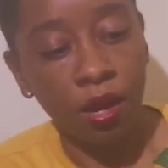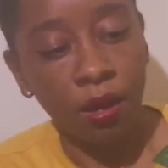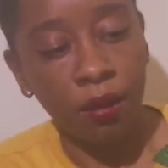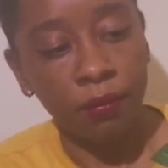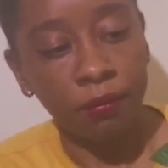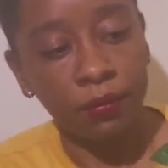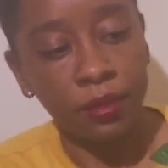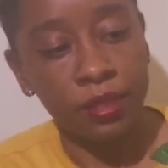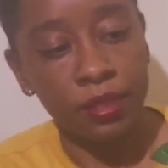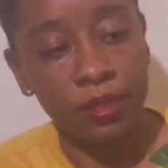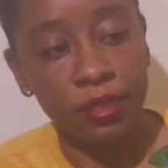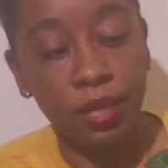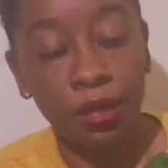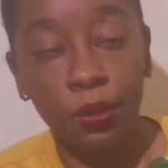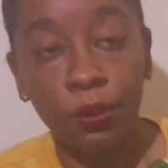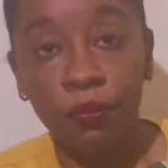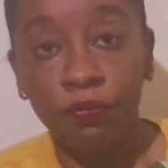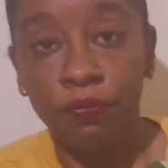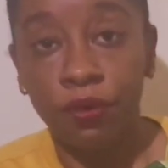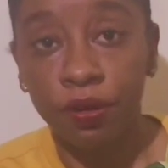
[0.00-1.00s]
It's a
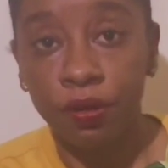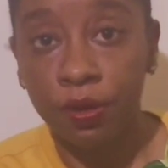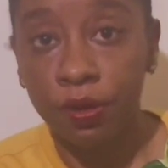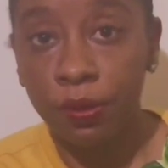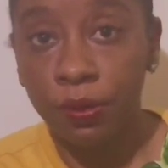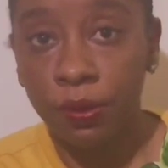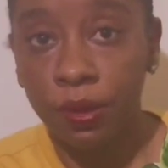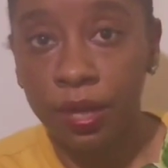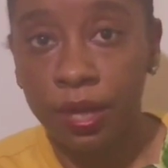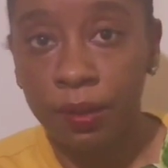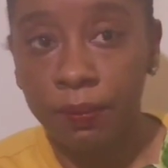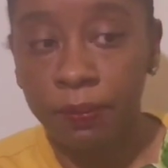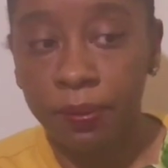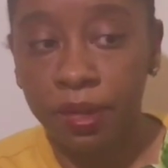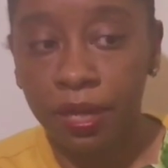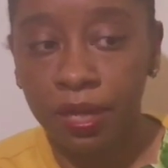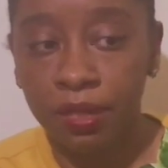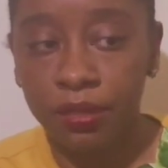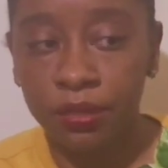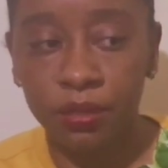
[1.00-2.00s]
very low light
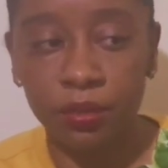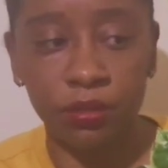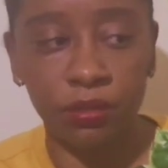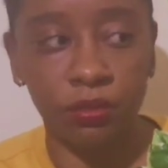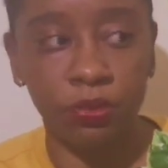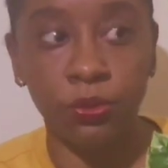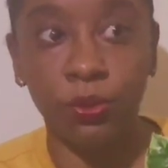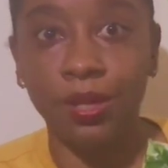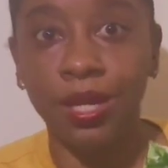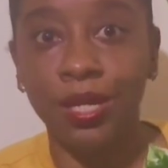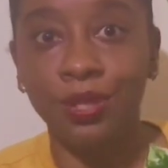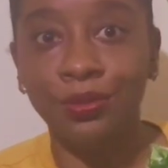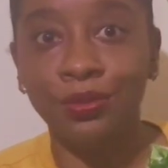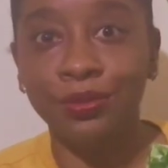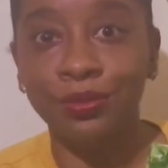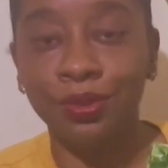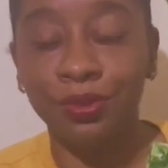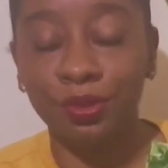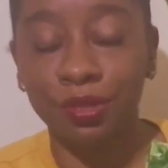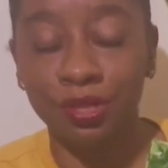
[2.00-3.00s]
plant. You can do
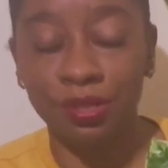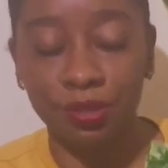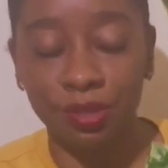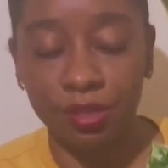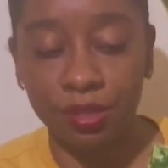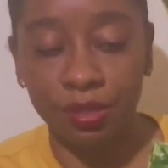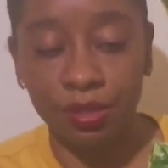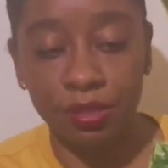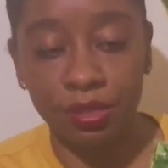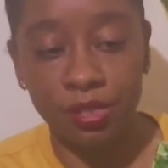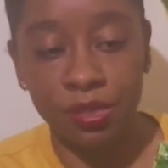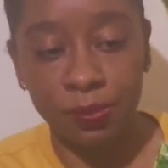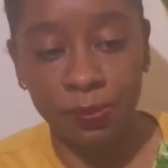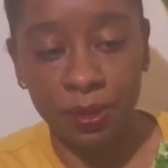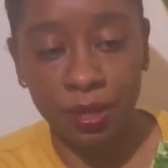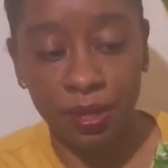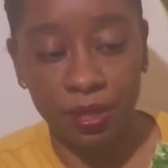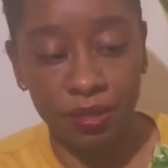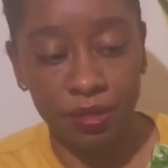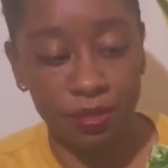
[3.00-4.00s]
nothing to kill this
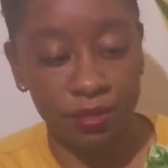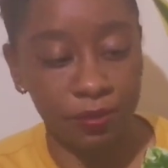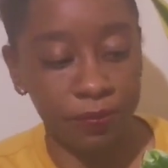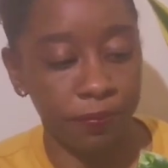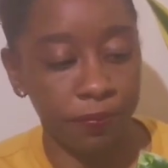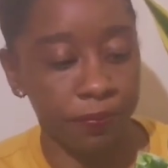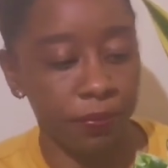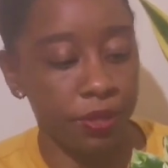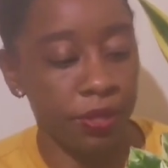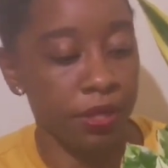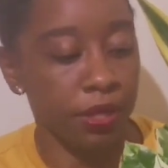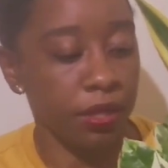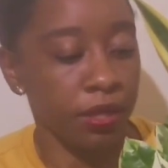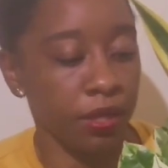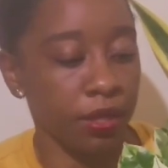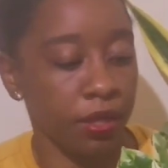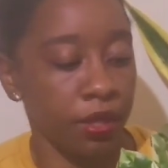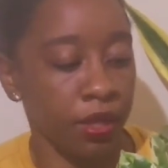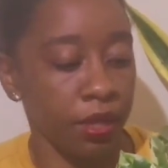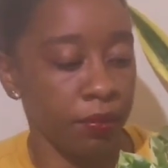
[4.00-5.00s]
plant. It
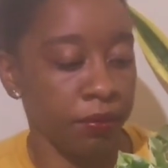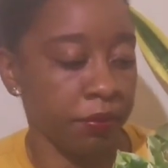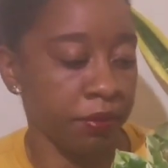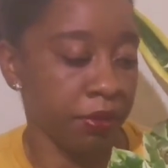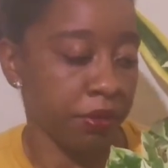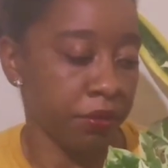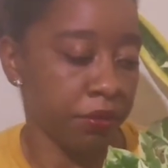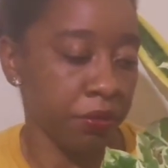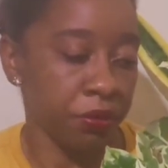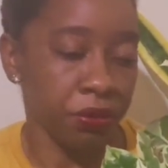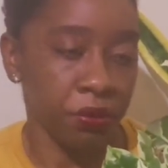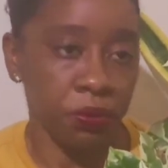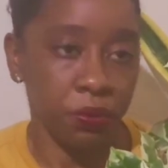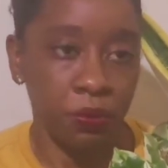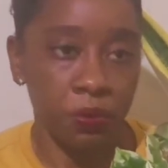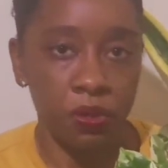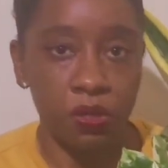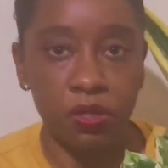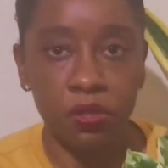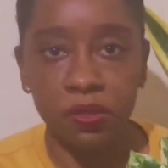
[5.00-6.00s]
can be grown in water